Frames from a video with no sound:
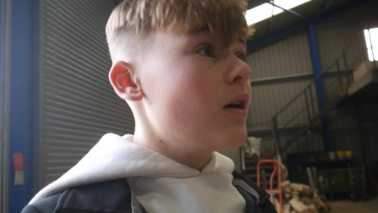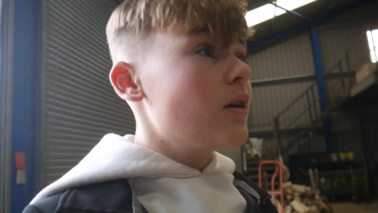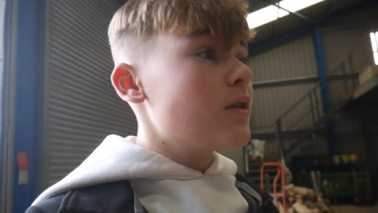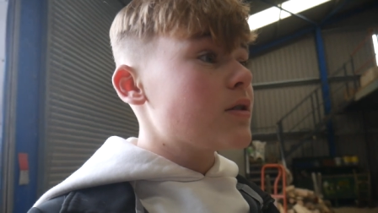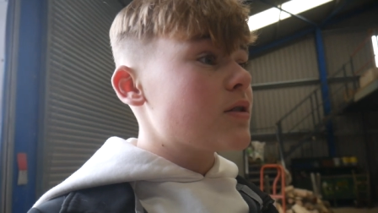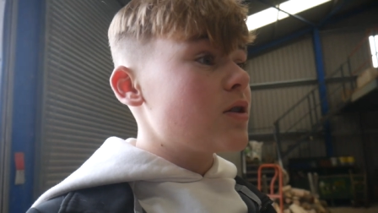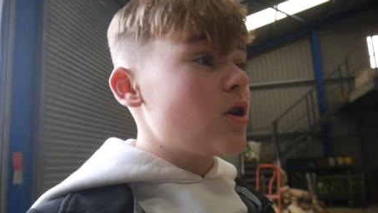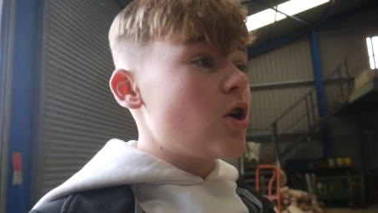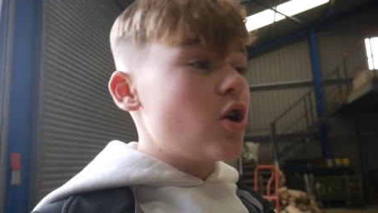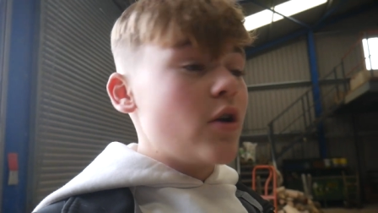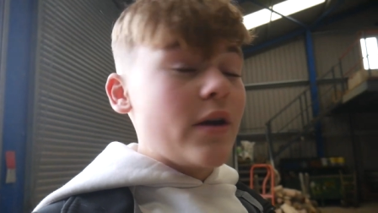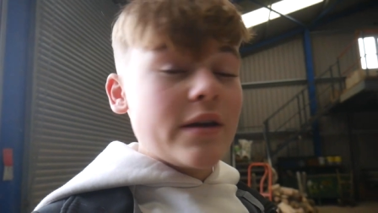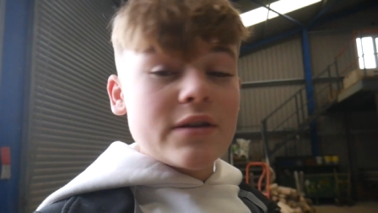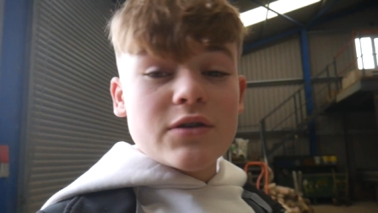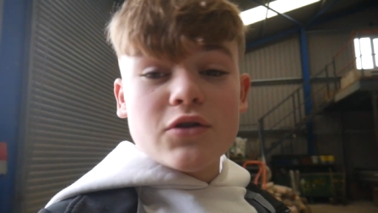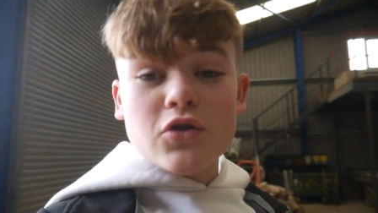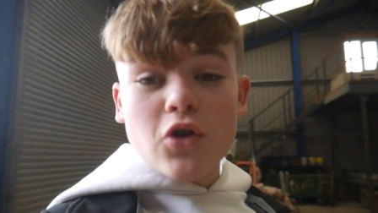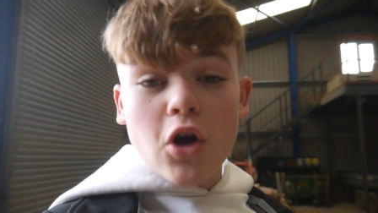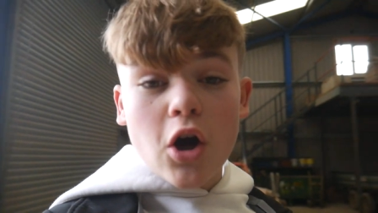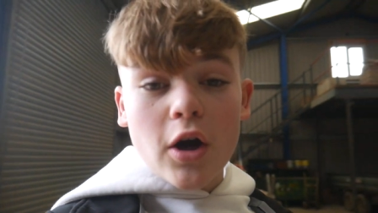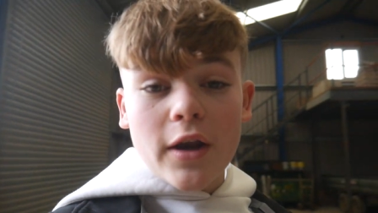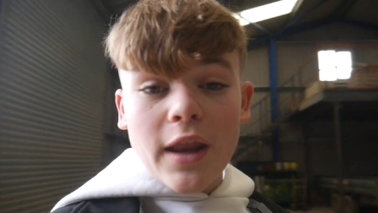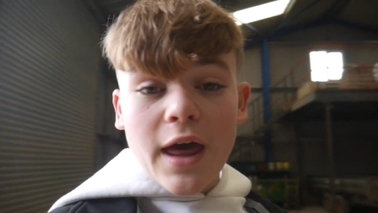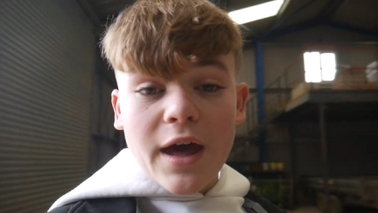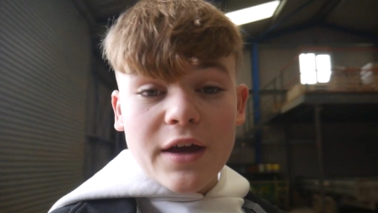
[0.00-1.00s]
So it's
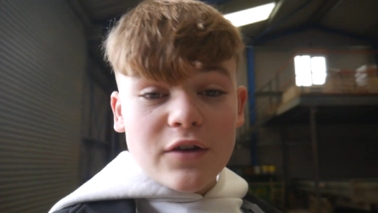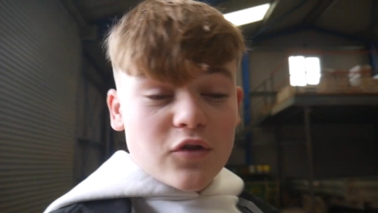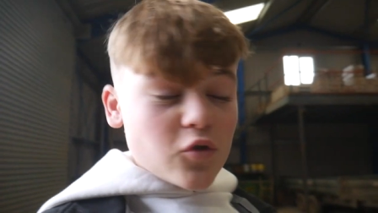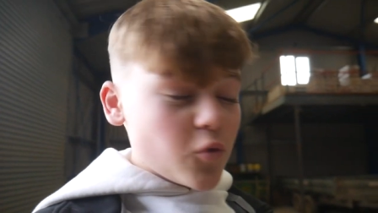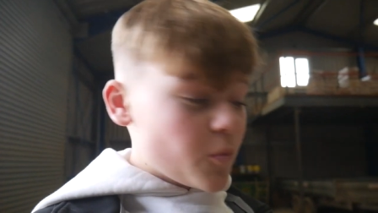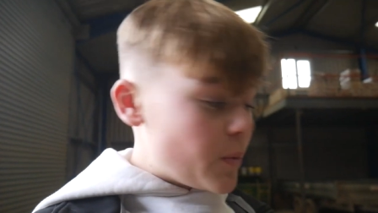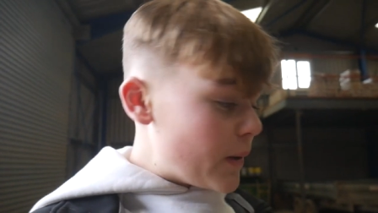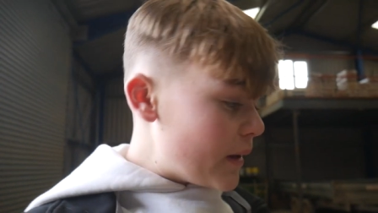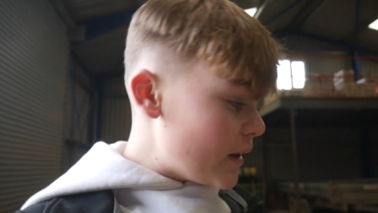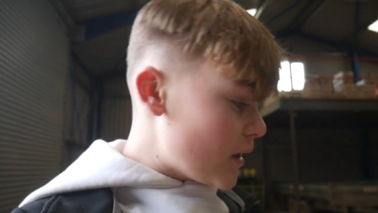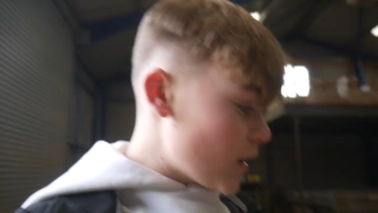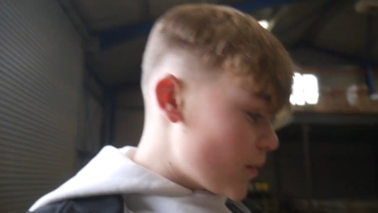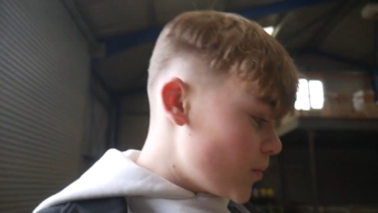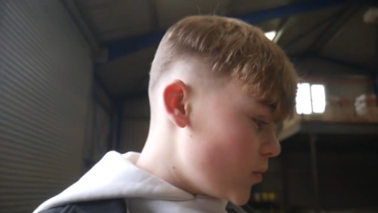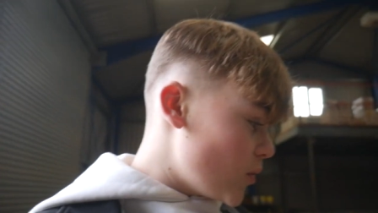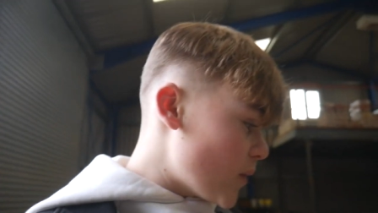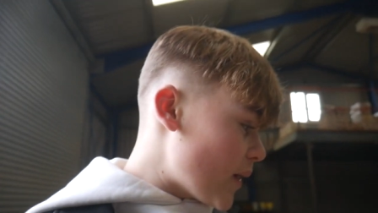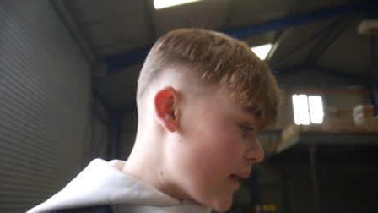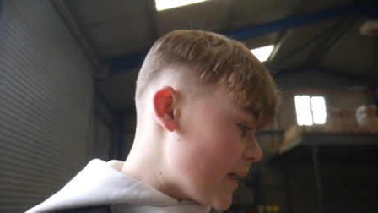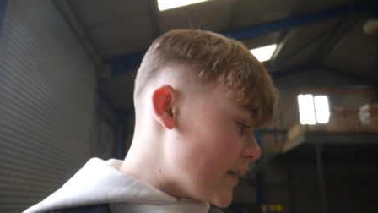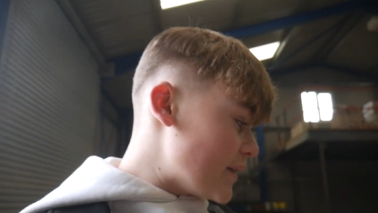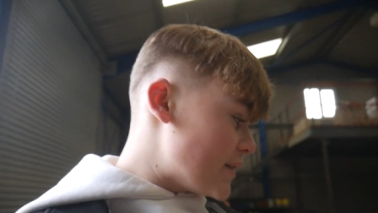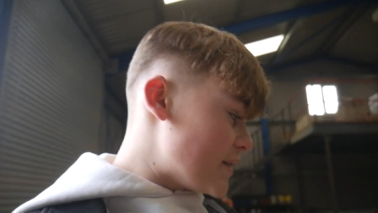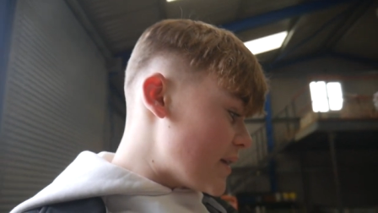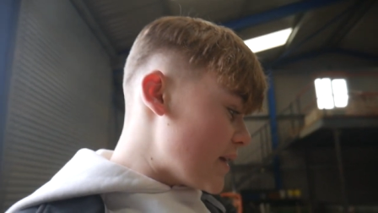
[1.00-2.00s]
not an actual
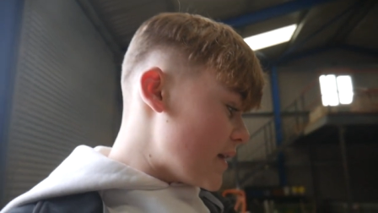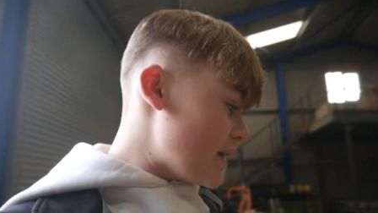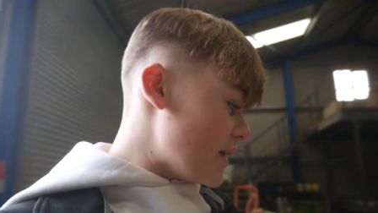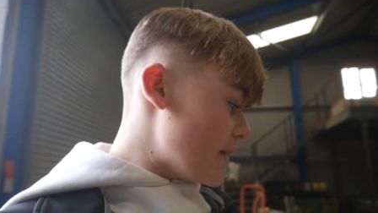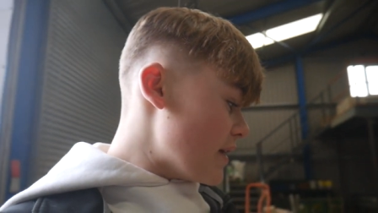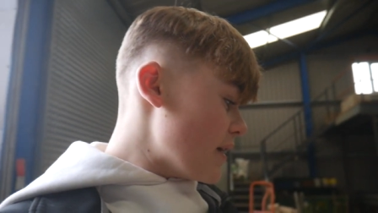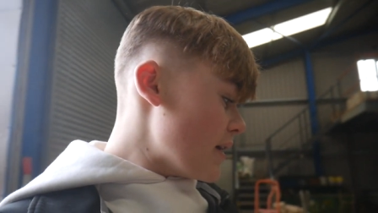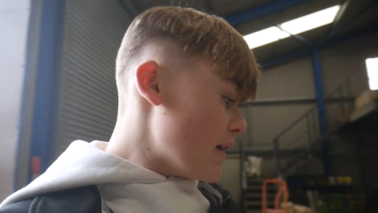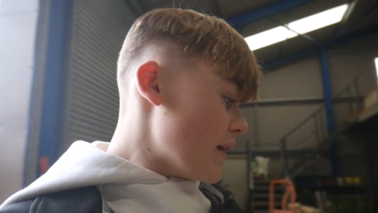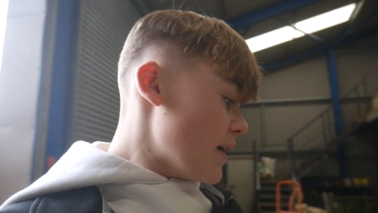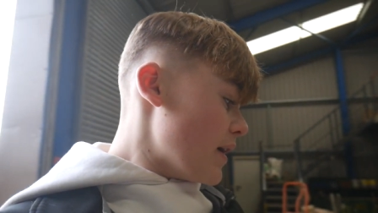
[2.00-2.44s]
PW80,